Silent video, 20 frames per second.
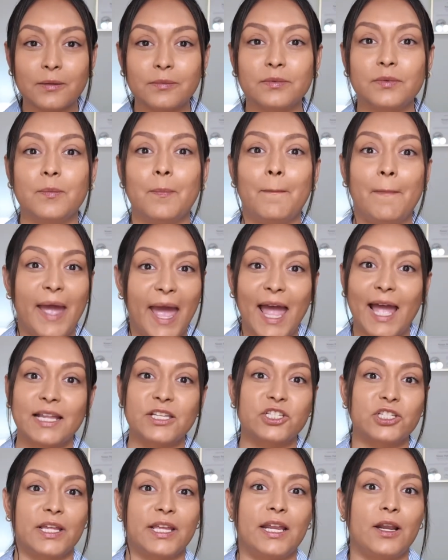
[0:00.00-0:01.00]

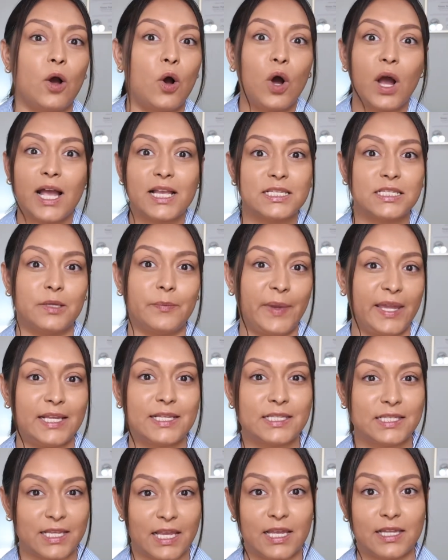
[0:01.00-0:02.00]
match, like it all has to make
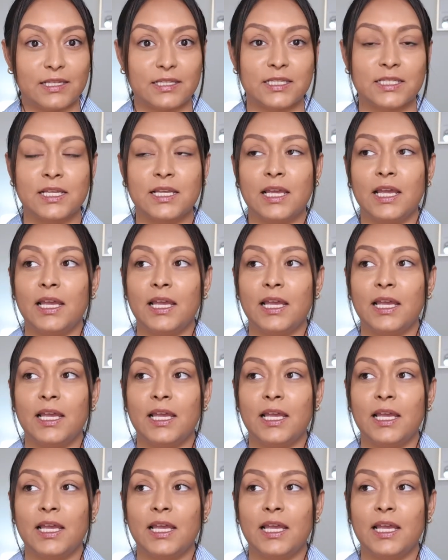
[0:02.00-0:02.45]
sense.